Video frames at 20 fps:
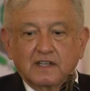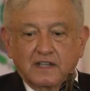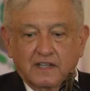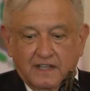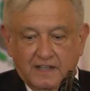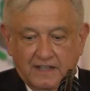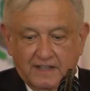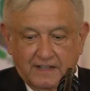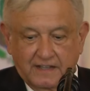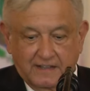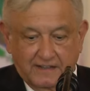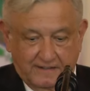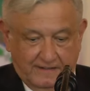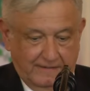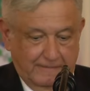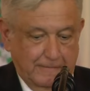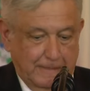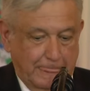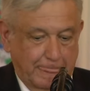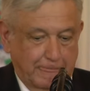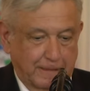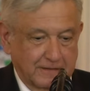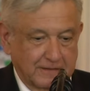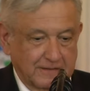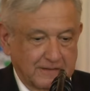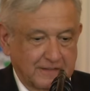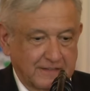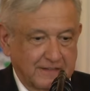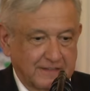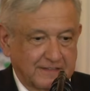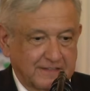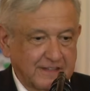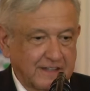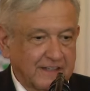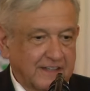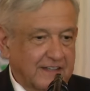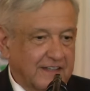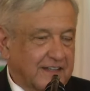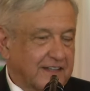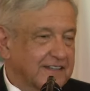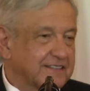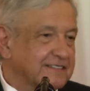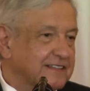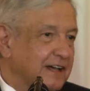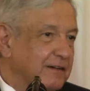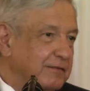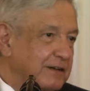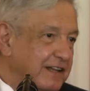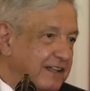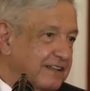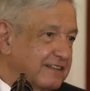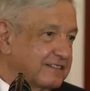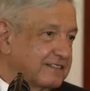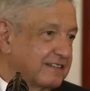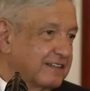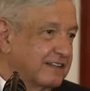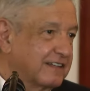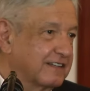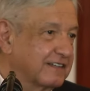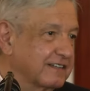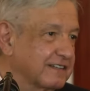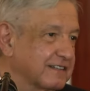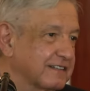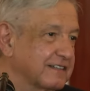eh, the region. First